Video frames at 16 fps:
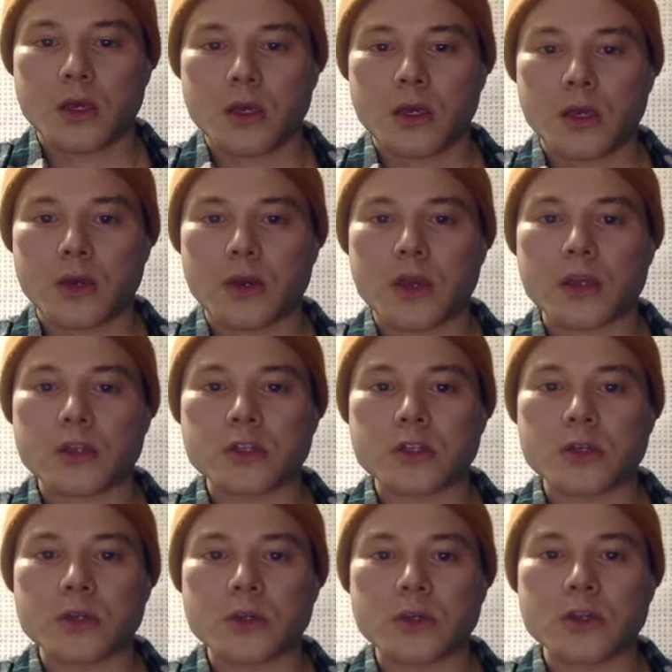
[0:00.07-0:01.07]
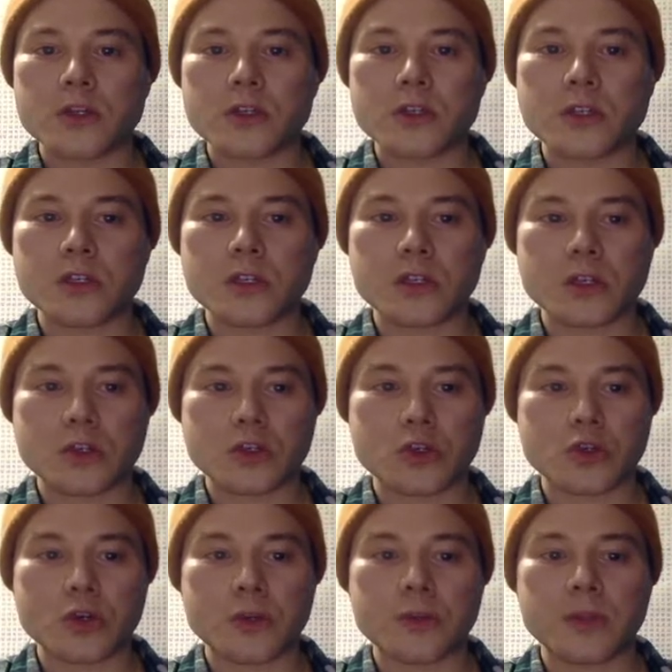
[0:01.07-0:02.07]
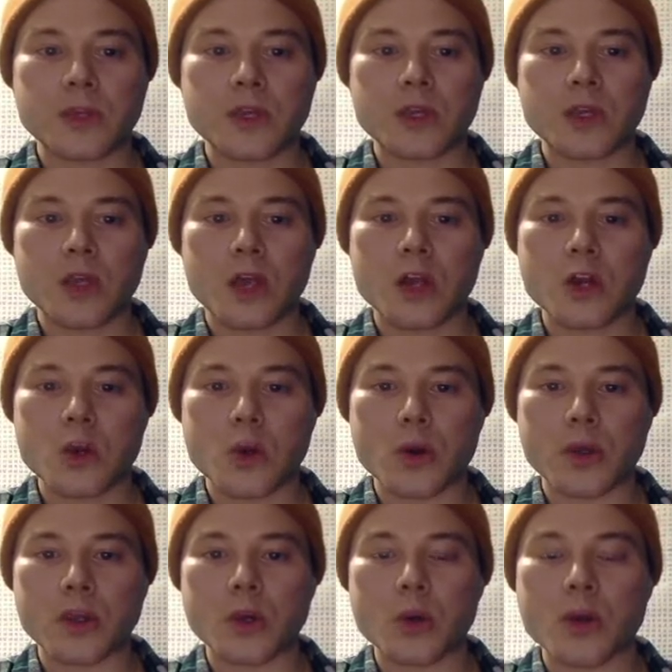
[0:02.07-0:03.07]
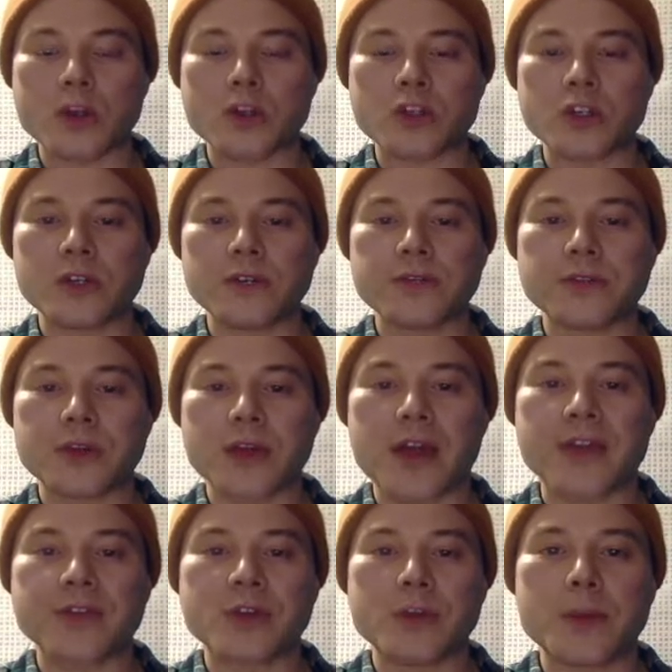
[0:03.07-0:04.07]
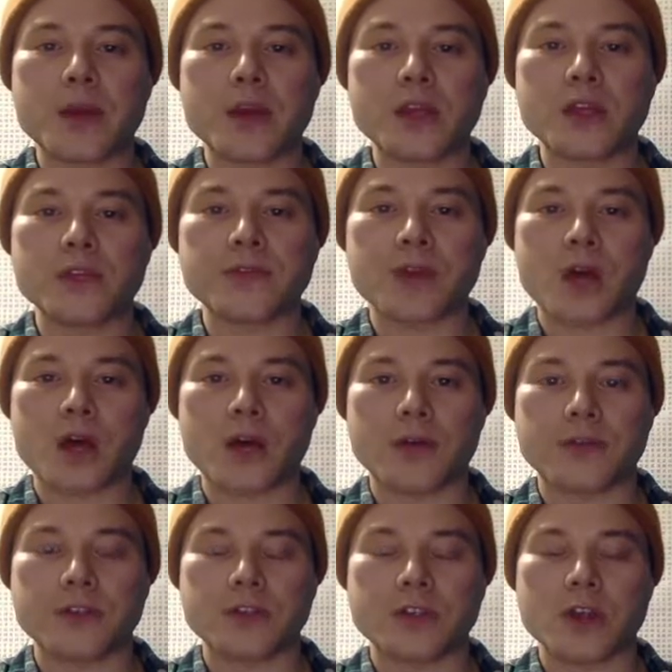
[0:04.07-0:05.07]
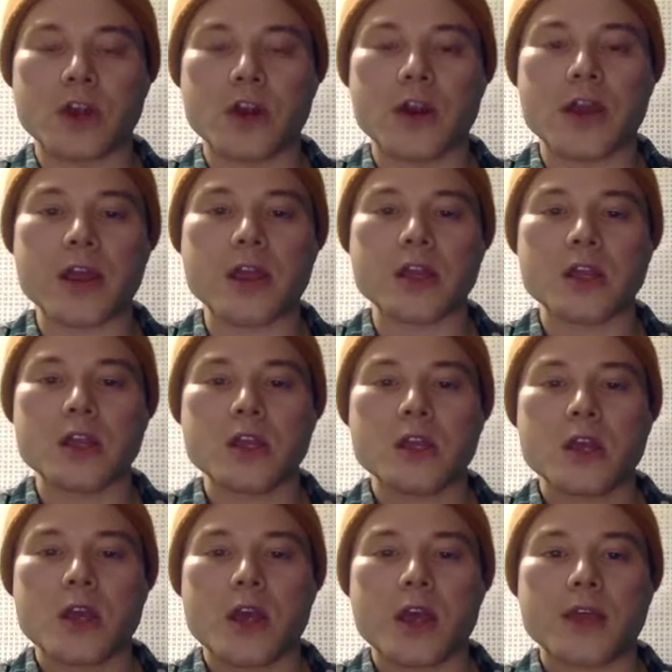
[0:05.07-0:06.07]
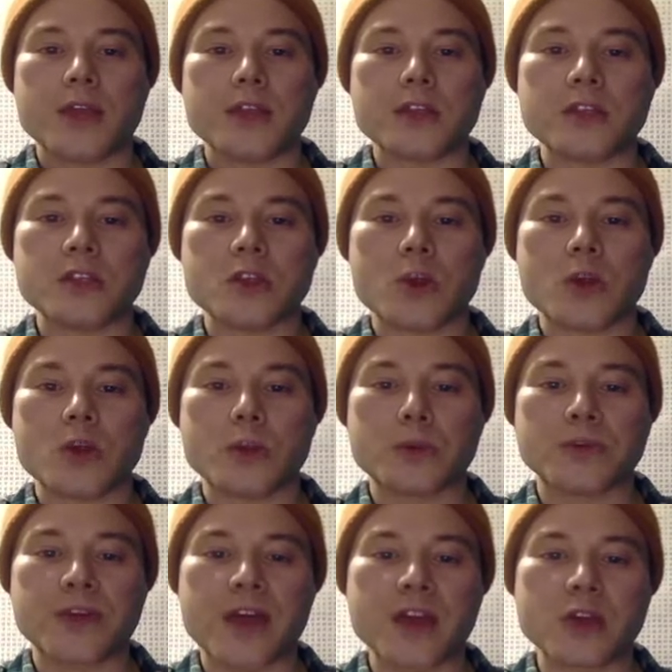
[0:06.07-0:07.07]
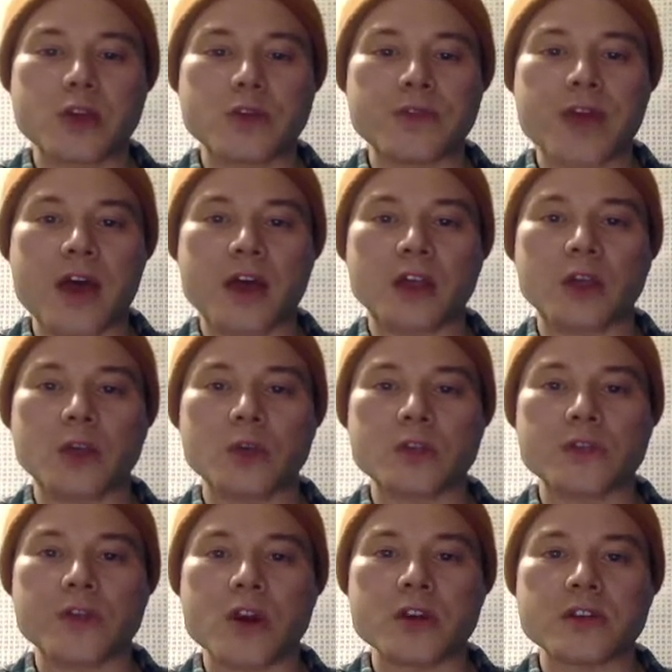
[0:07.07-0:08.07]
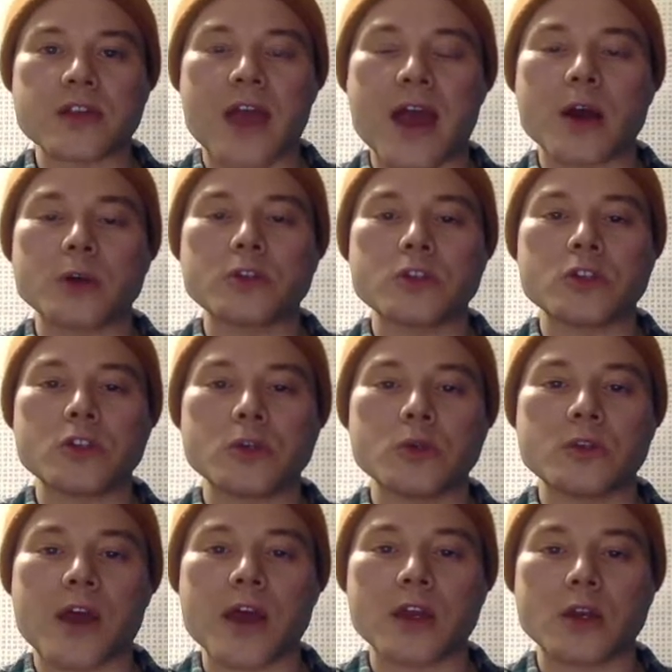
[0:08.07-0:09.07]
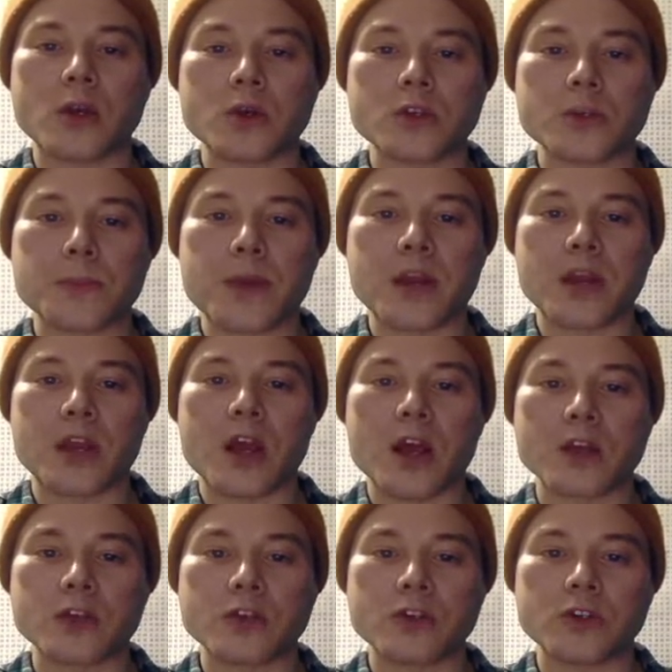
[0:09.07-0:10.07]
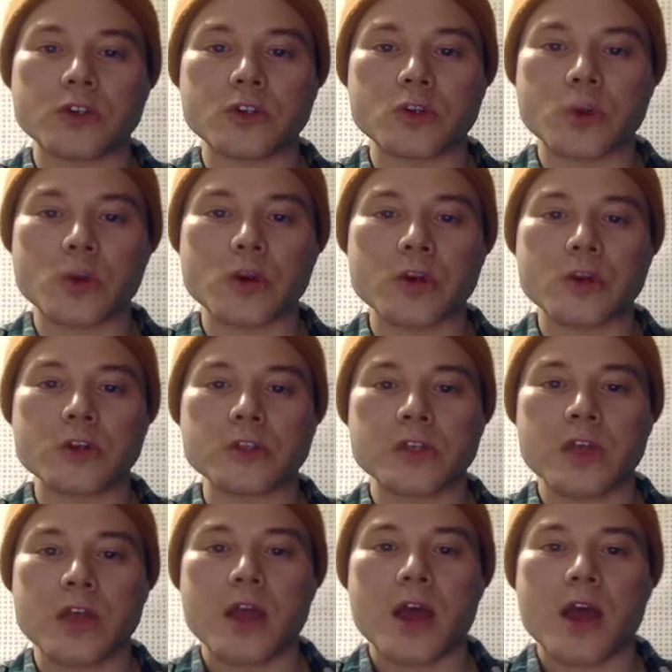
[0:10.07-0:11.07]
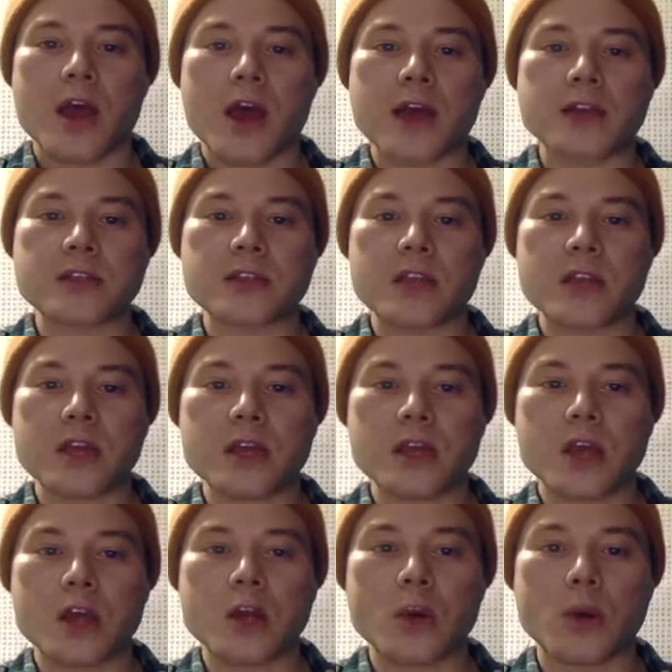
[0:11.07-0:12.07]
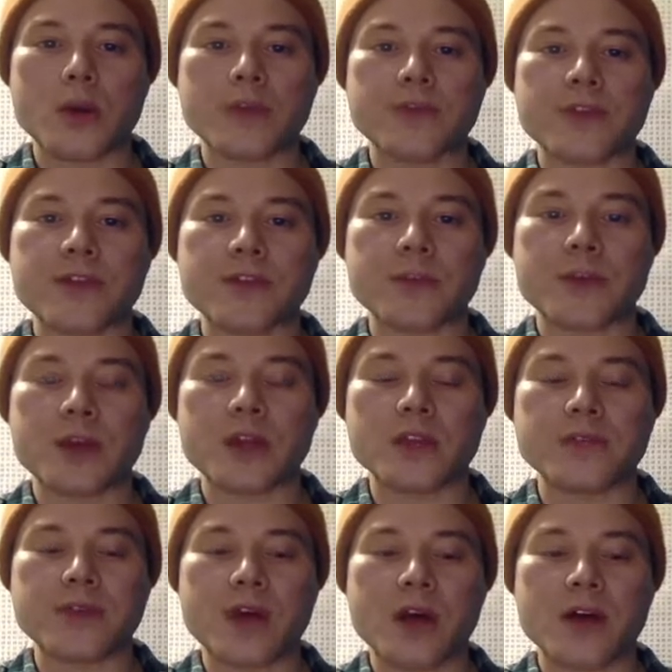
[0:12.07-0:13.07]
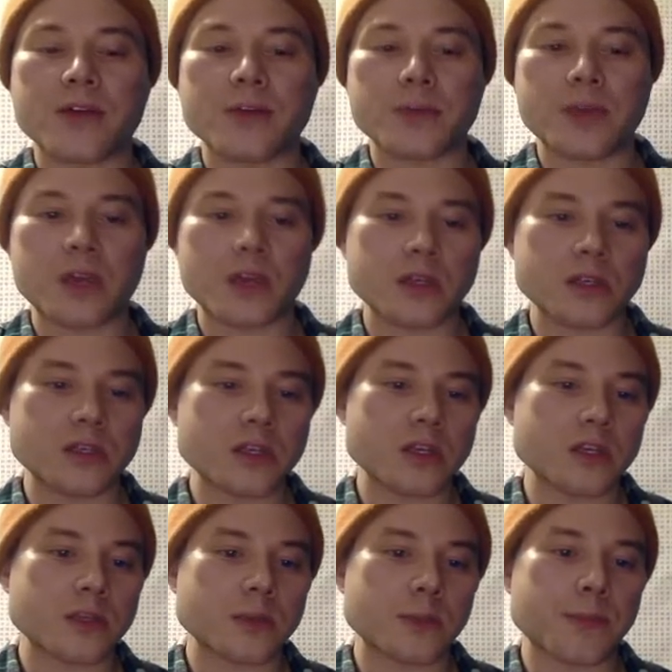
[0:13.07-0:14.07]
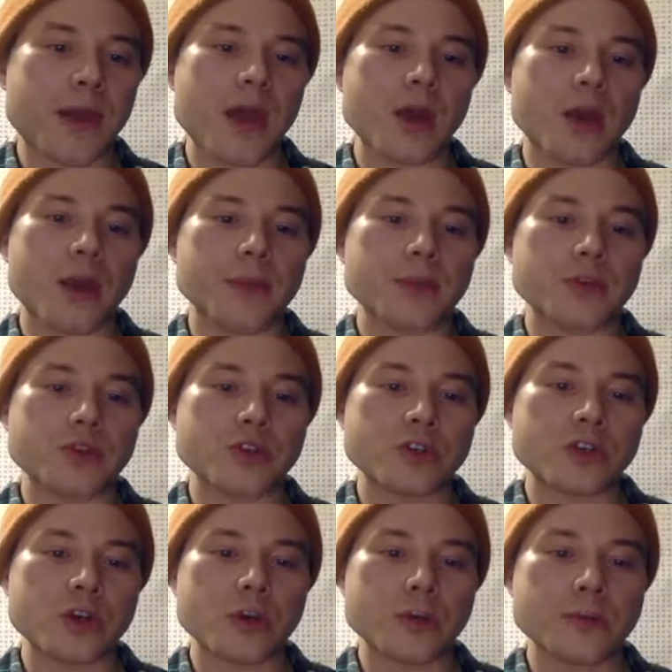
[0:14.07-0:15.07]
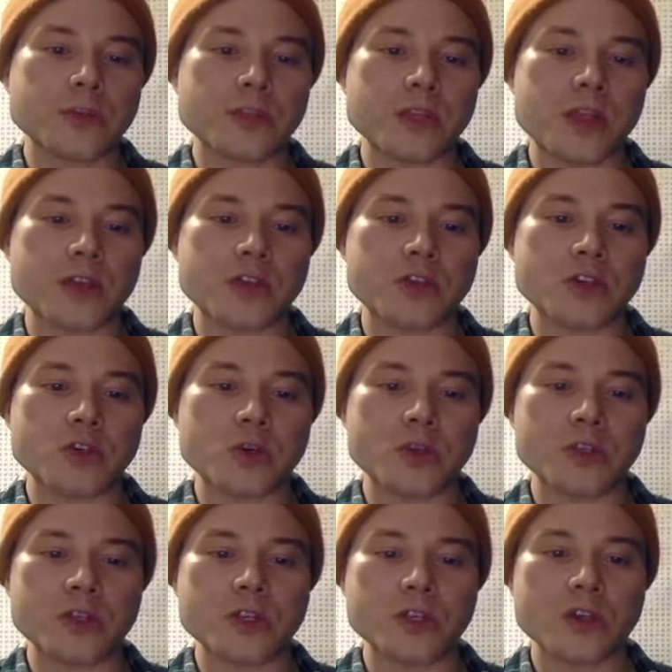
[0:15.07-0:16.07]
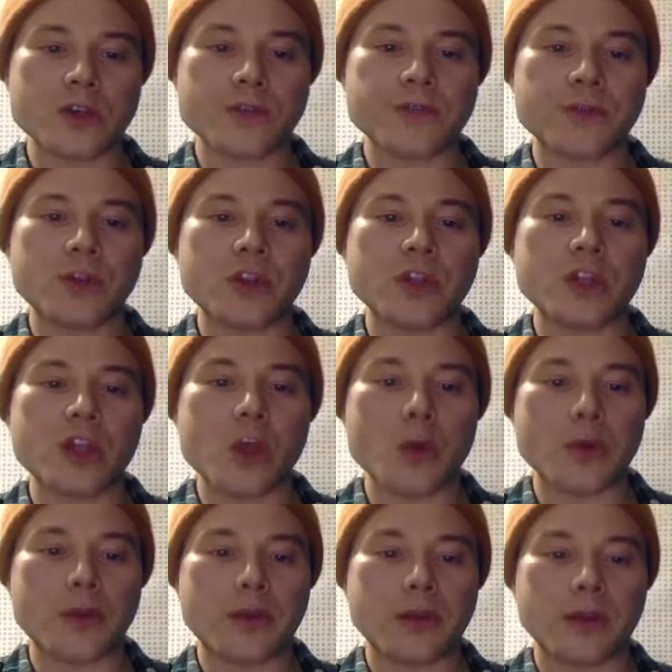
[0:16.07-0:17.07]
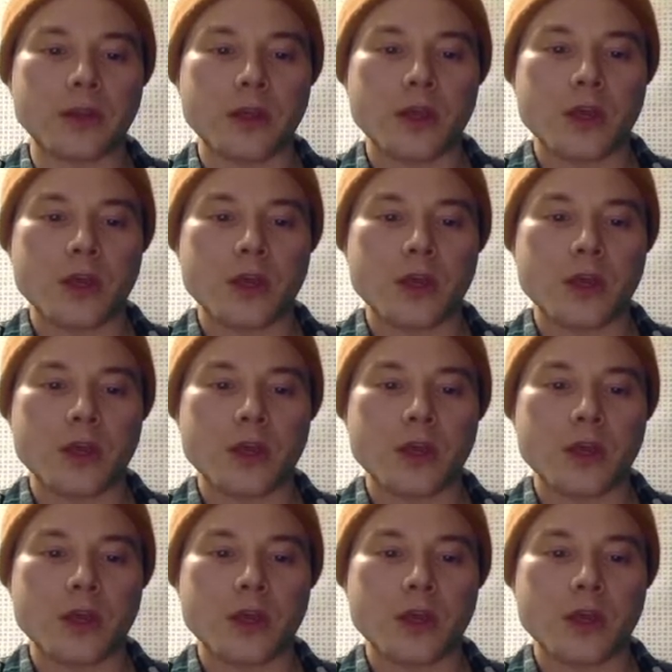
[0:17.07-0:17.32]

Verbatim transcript: Okay, so this is an extremely annoying question for everybody involved, all right? And this is going to provide you value as far as how to diagnose mitochondrial disorders. I say annoying for everybody involved because these biochemistry terms and the answer choices are fully loaded.